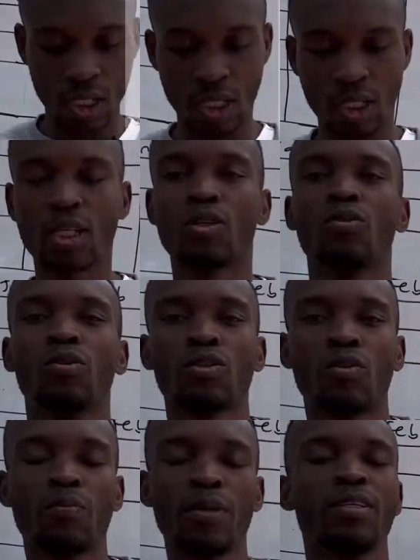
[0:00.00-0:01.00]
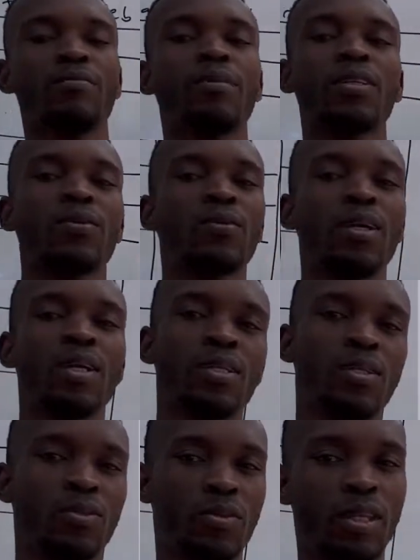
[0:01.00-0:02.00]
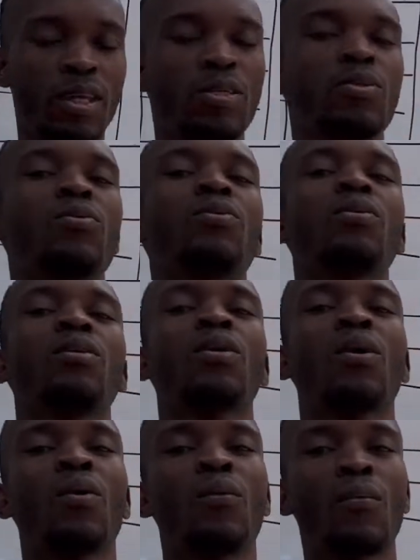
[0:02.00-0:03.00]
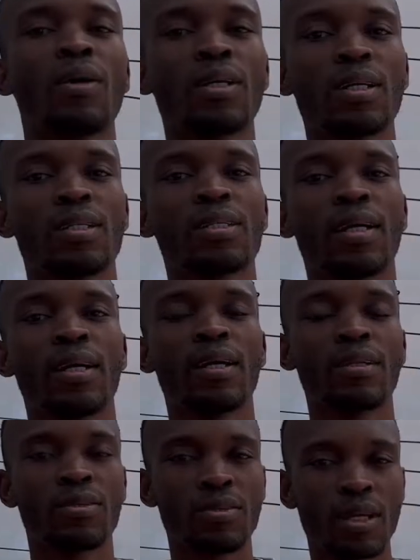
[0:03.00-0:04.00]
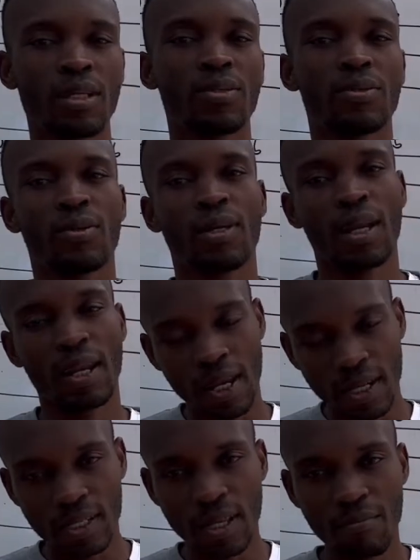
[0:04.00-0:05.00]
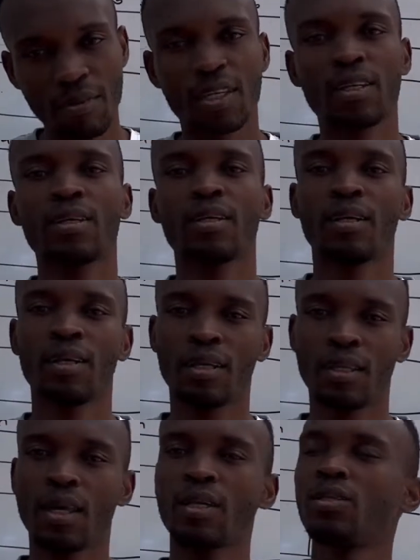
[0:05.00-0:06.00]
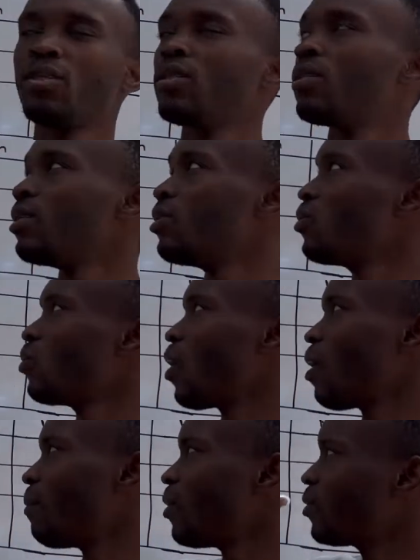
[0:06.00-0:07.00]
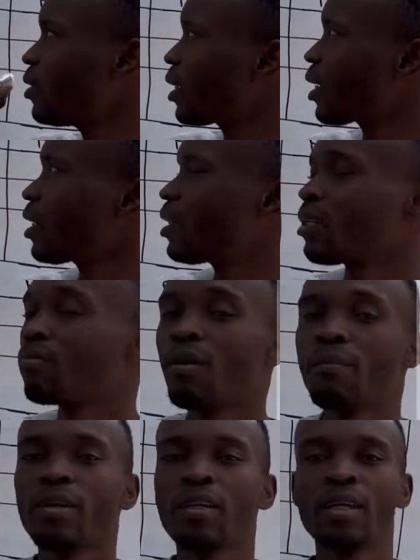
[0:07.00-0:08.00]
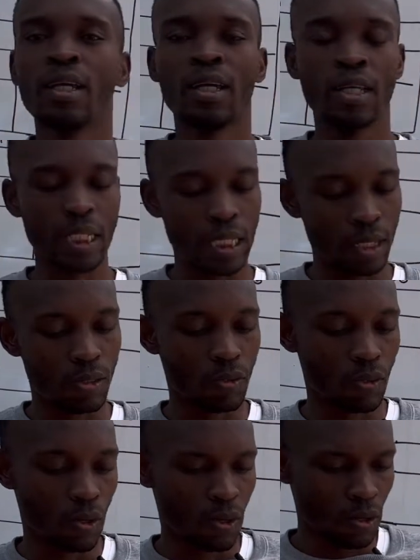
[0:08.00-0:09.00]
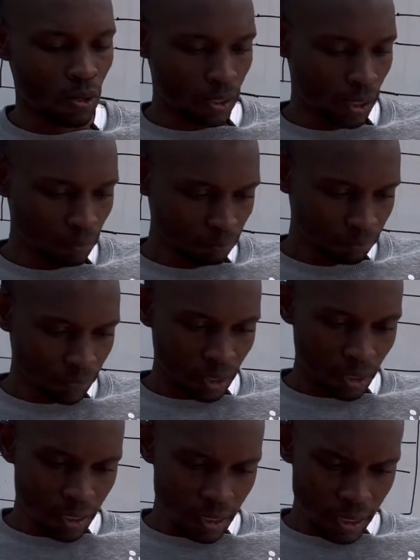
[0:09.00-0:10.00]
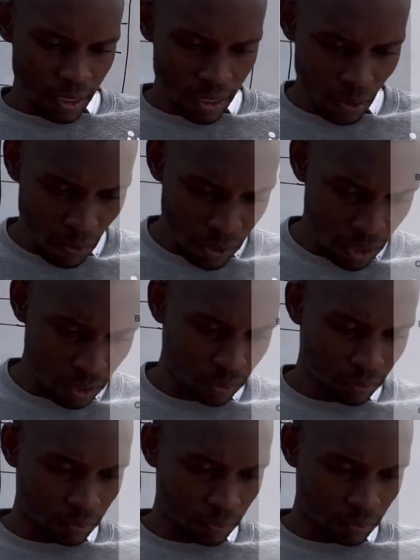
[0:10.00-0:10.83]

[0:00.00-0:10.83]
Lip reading: schedule. So please make sure that you stay tuned, watch until the end, so that you're gonna learn something that you didn't know about the creditors payment schedule. Okay, let's read the question.